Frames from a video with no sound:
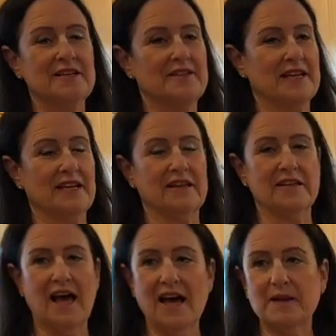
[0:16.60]
that a
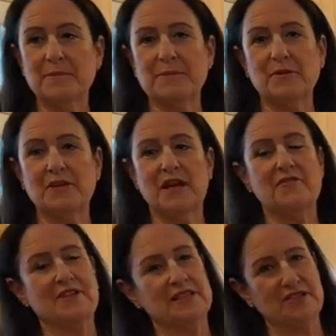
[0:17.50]
lot of people
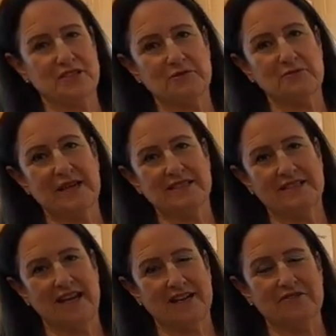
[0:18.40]
love, unless you're raisin
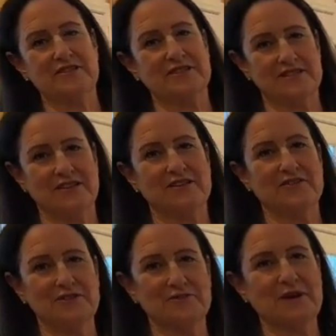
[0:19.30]
haters, because I know
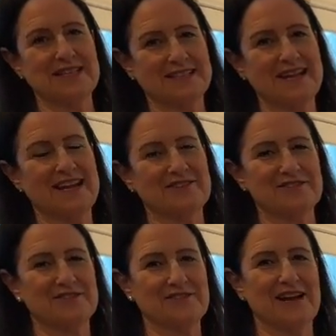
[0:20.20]
you raisin
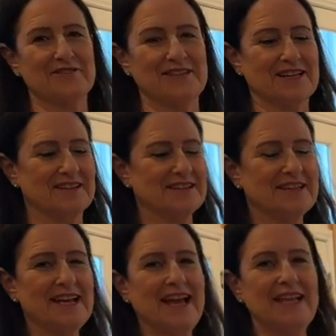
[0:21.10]
haters are out there.
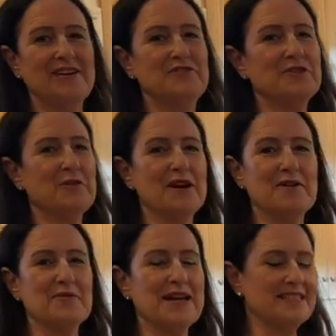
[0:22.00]
And if you are
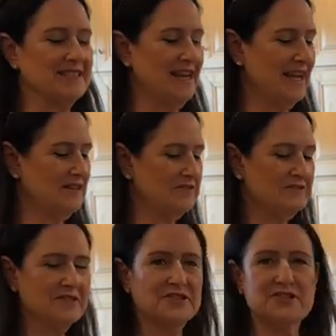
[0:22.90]
a raisin hater,
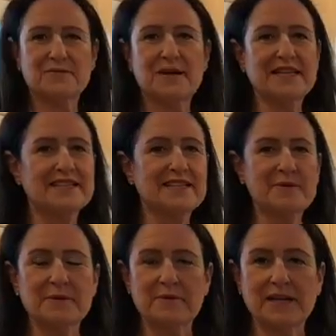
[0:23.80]
just make
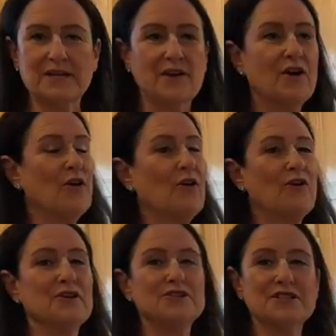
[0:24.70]
cinnamon bread,
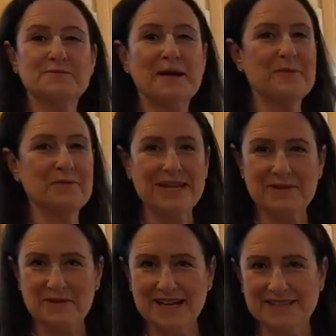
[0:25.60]
or just make plain
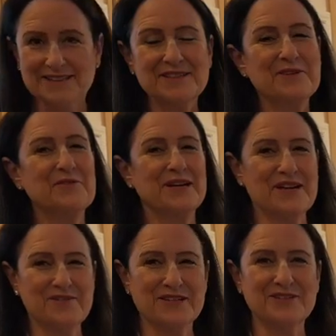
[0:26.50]
bread.
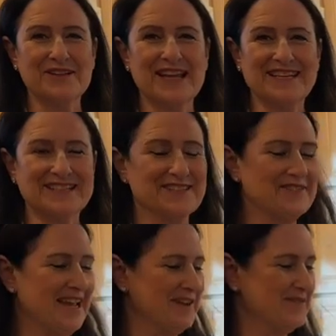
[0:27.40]
Whatever you like is
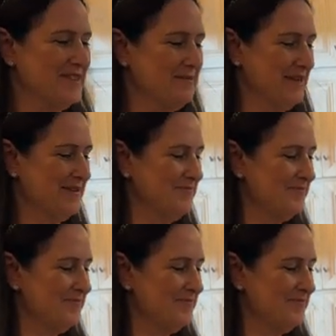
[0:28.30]
okay with me.